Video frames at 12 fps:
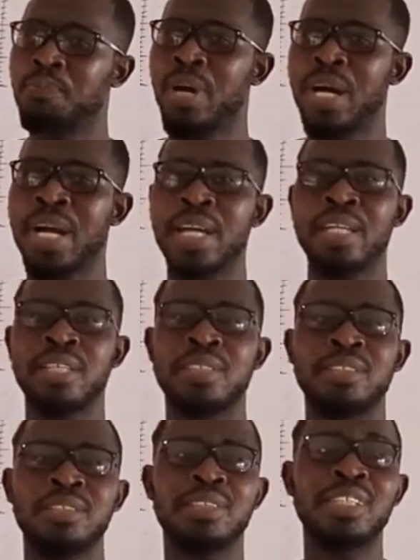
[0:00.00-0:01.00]

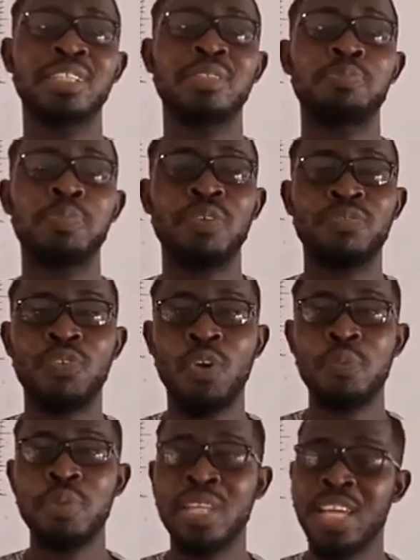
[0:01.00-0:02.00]
by just
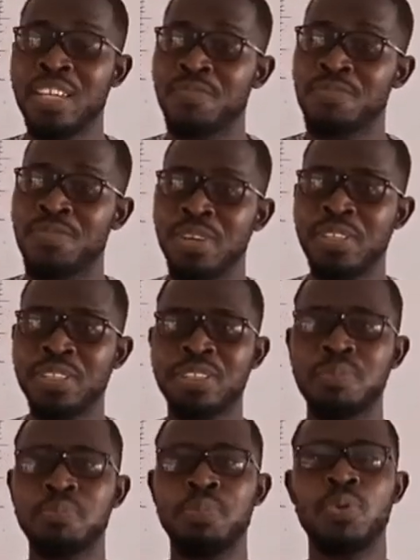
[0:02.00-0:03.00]
performing a very
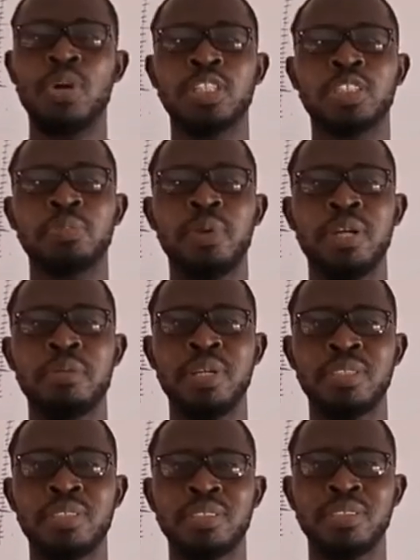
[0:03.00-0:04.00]
simple
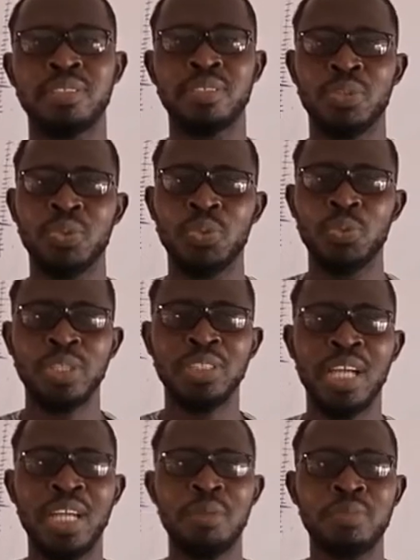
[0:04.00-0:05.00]
experiment
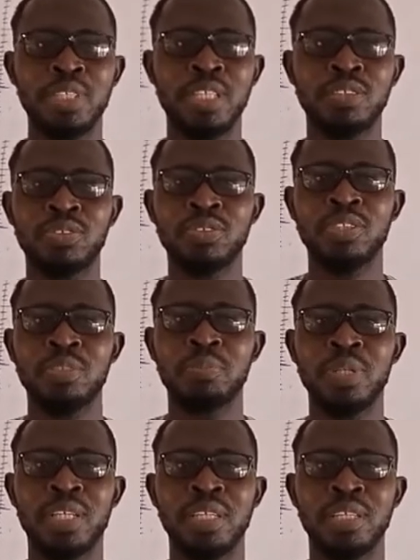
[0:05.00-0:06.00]
which I am yet to
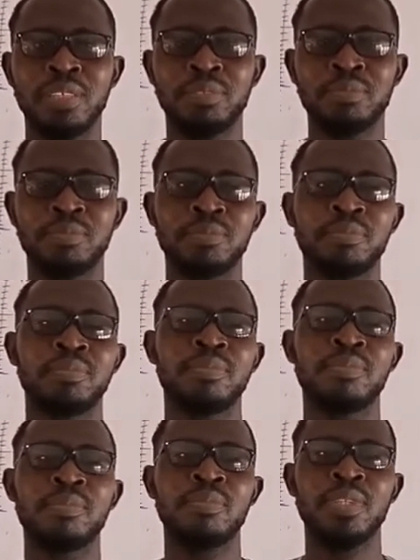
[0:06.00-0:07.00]
display.
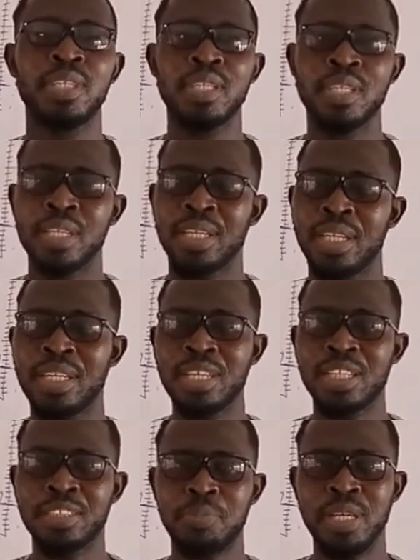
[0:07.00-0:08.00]
In
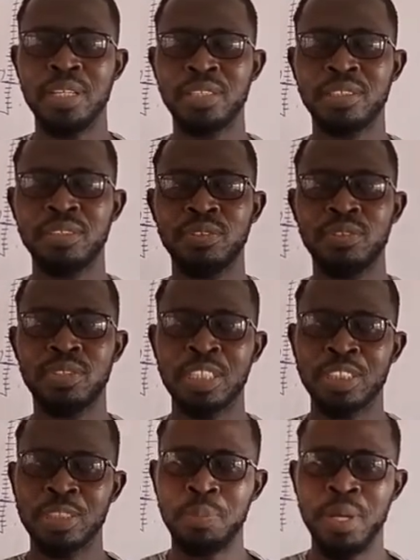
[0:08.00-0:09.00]
explanation to the
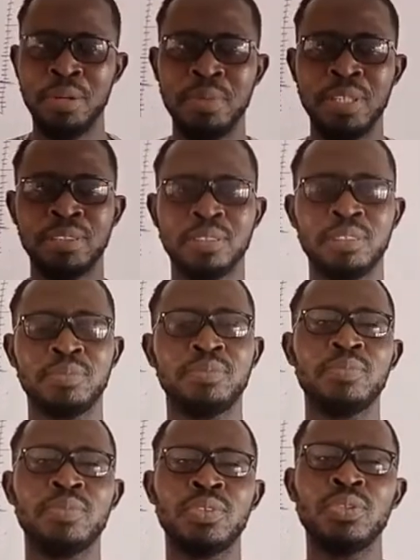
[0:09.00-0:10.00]
experiment,
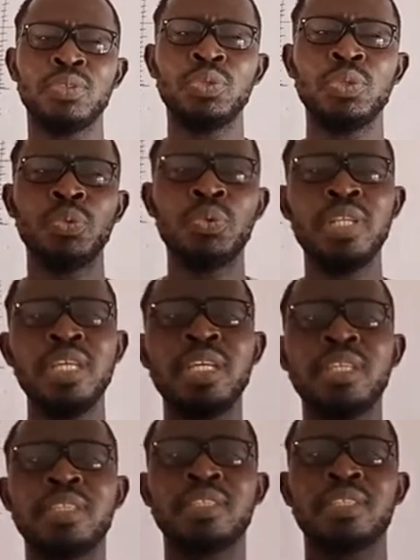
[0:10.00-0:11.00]
you will
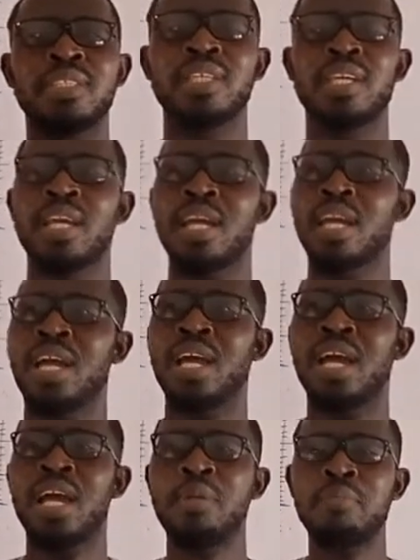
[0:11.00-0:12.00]
need
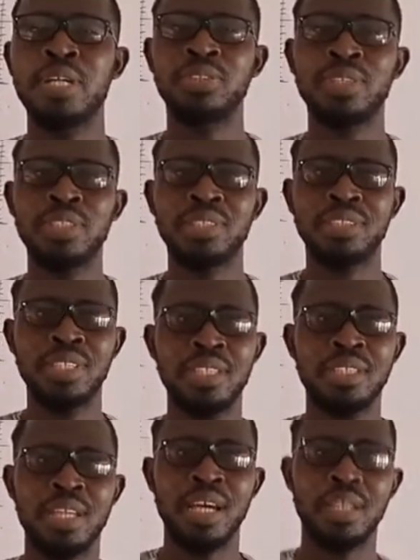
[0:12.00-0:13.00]
a measuring
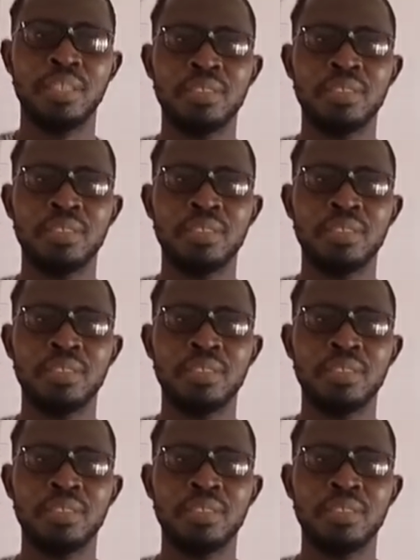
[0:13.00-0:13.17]
cylinder,